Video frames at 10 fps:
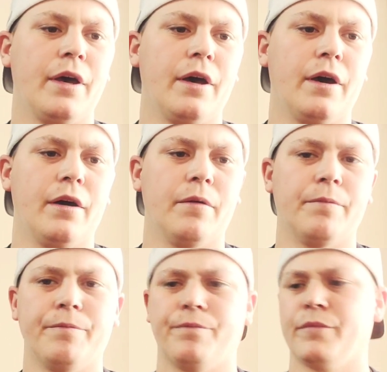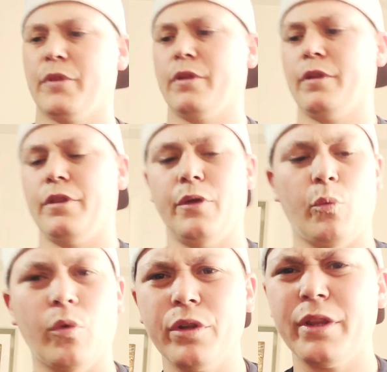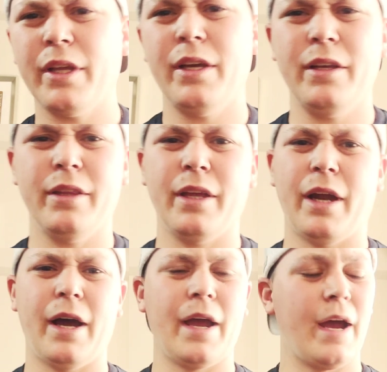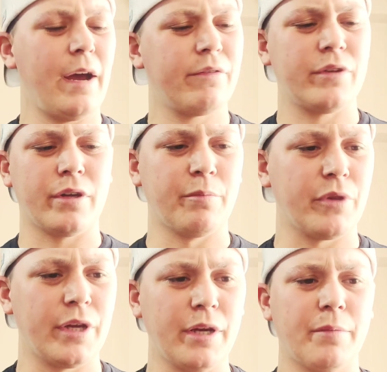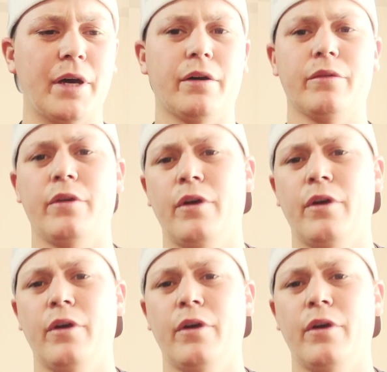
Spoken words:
The one thing that I have to complain about